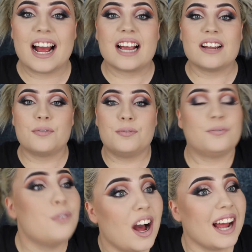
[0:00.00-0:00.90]
I can
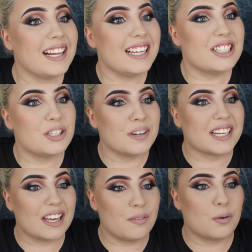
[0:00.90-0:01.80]
finally do a
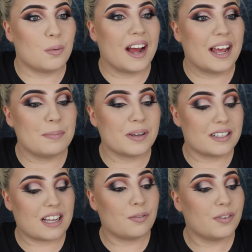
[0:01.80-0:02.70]
giveaway
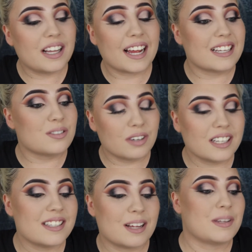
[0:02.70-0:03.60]
because I feel like it's
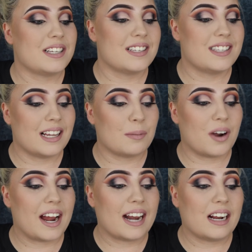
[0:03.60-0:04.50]
really something to
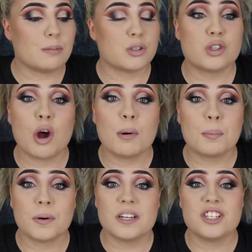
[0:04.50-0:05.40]
celebrate and I'm so
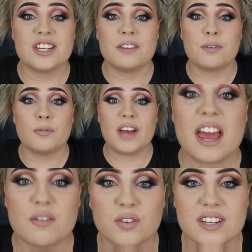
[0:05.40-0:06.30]
appreciative of
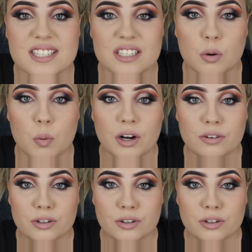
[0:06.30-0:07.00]
every single one of